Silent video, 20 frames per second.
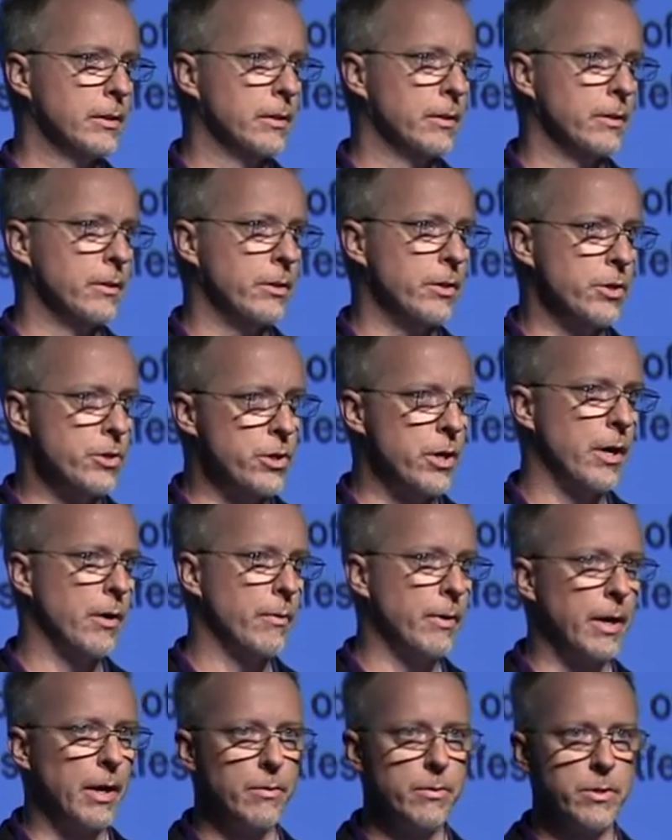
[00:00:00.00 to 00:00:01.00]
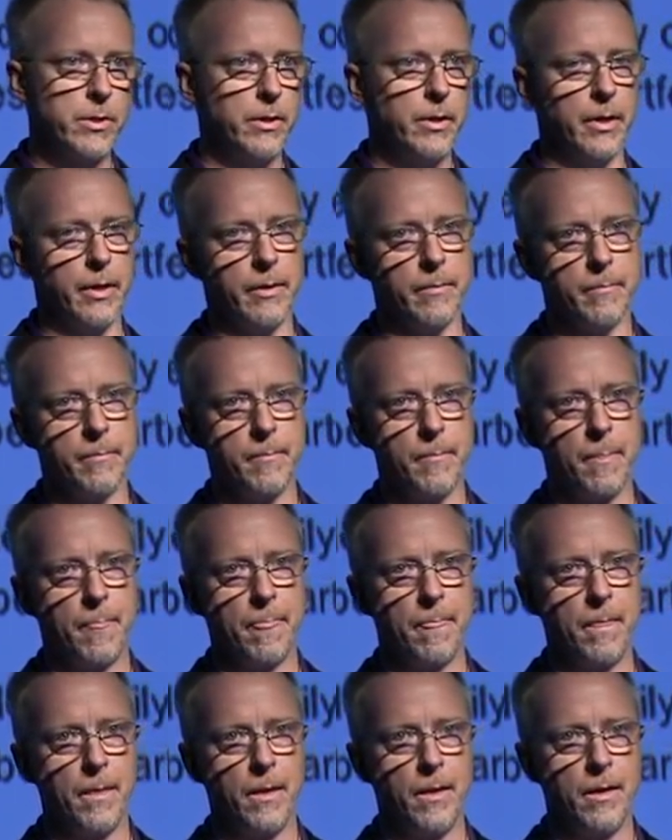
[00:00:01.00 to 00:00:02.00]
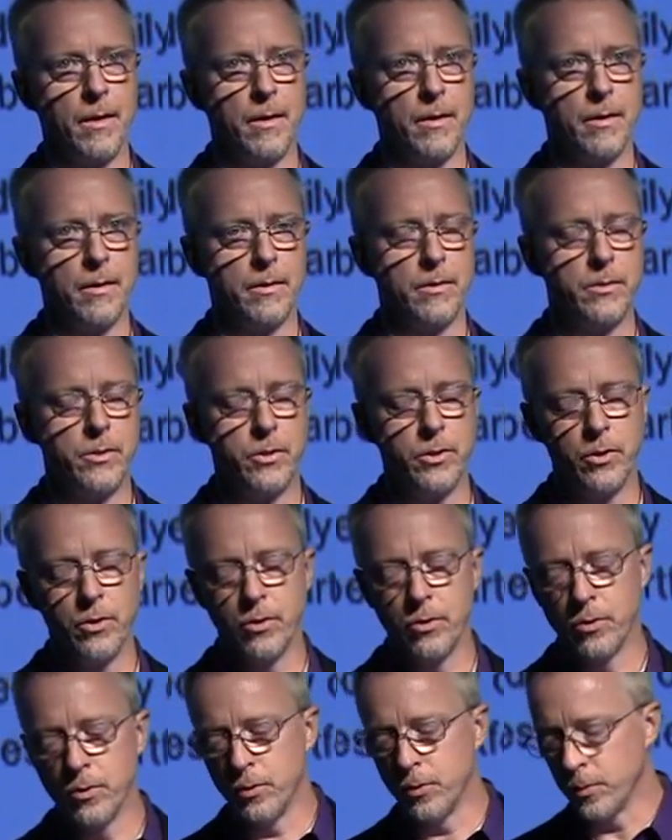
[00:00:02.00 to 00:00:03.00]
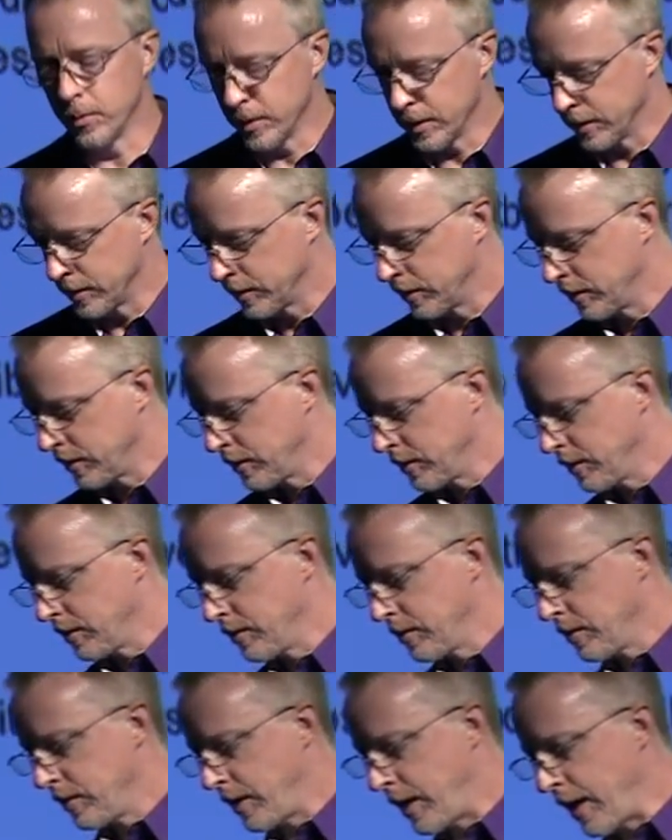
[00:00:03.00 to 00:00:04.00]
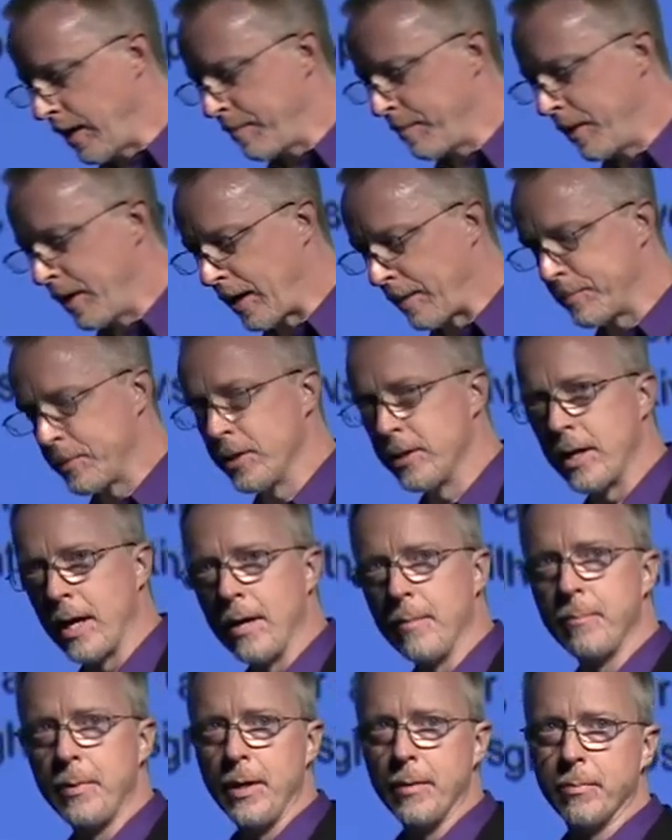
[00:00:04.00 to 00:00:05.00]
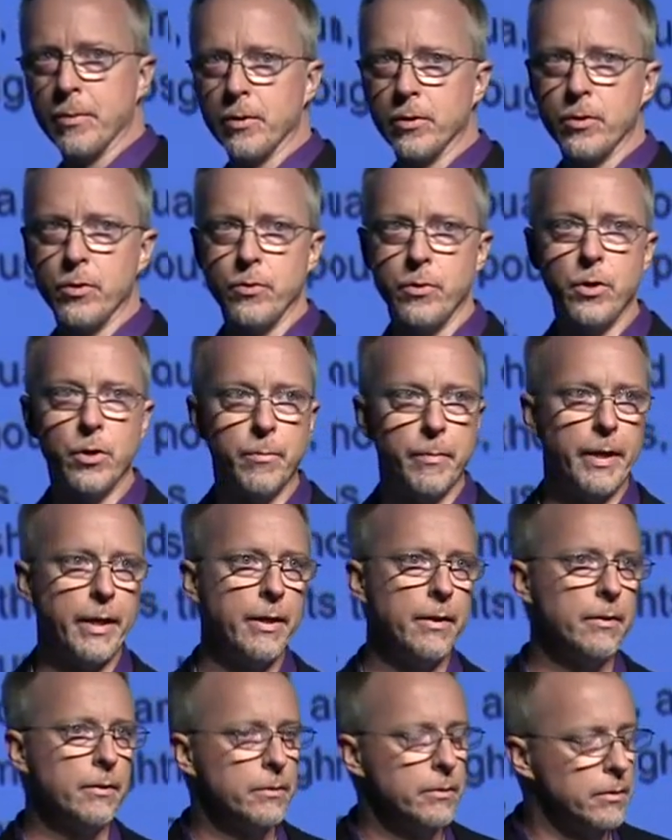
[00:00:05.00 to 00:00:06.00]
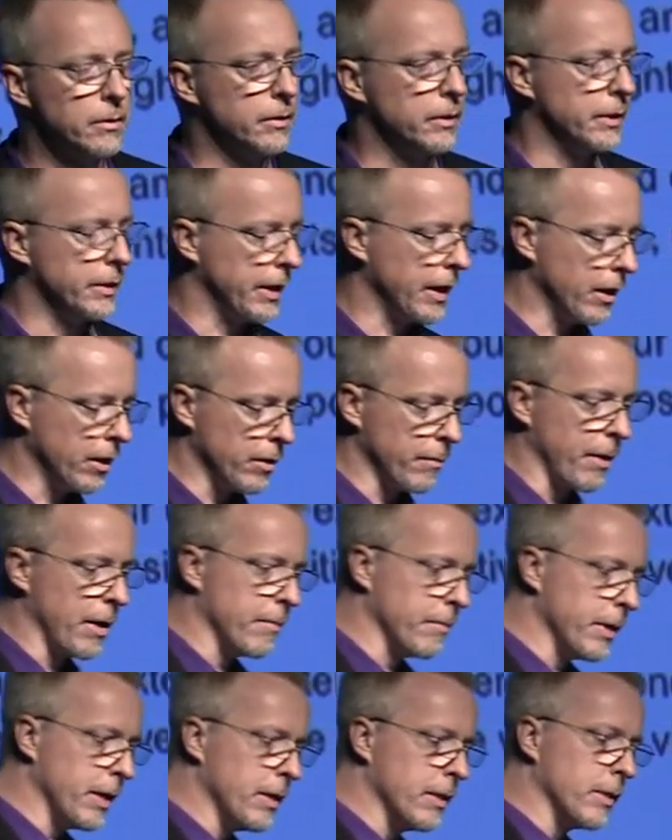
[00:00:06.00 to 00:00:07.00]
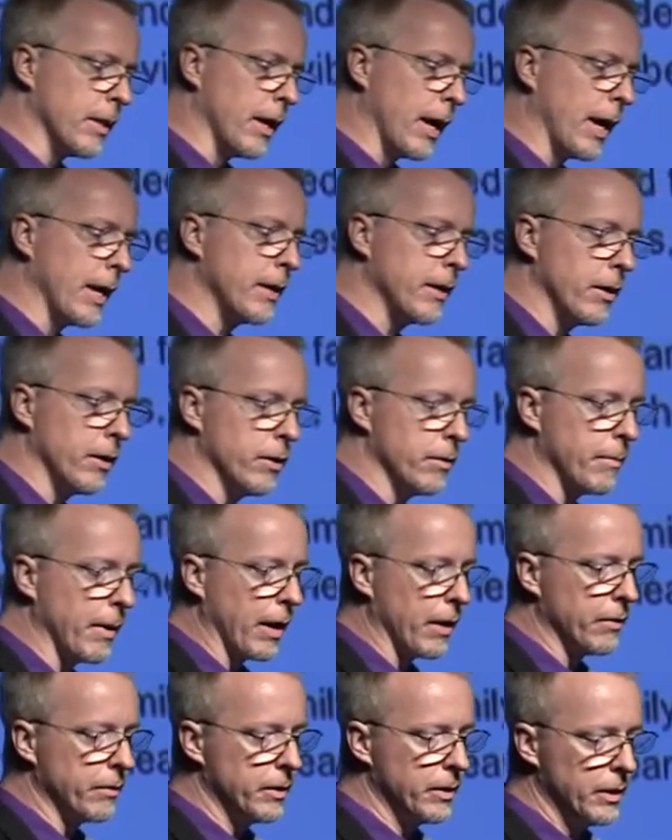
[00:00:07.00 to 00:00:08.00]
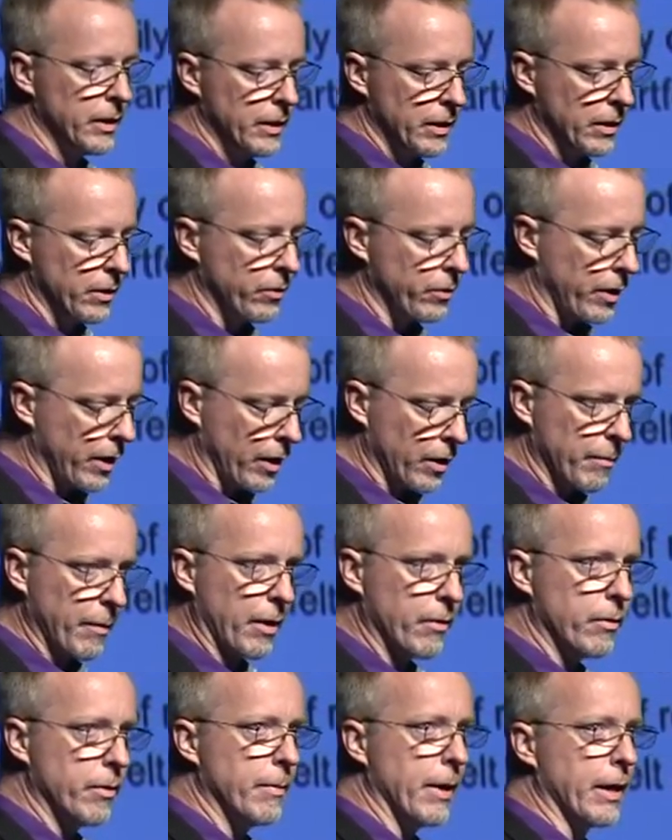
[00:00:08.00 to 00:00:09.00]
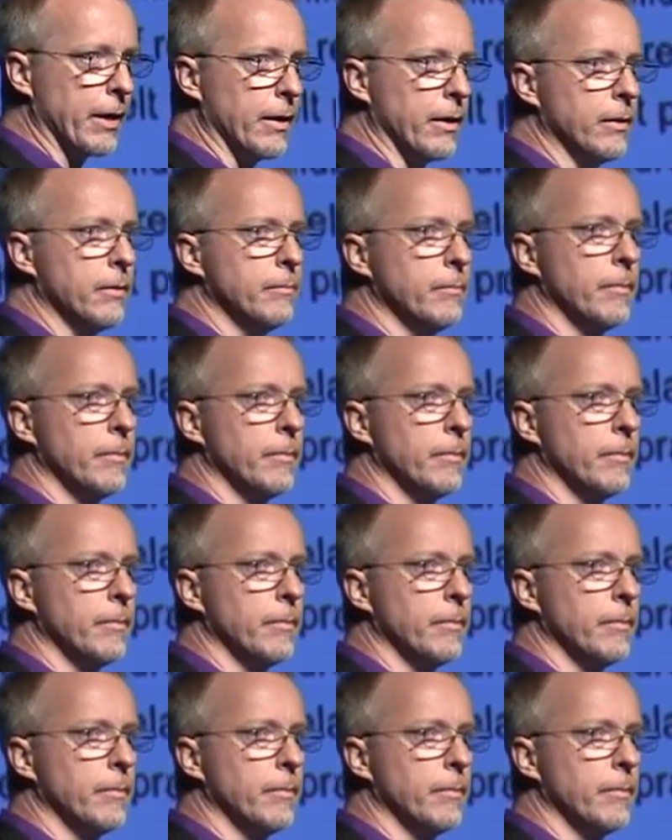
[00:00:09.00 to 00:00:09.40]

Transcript: to share what I was learning, to keep up to date people who knew me and cared about me and that I cared about and who cared about Rebecca,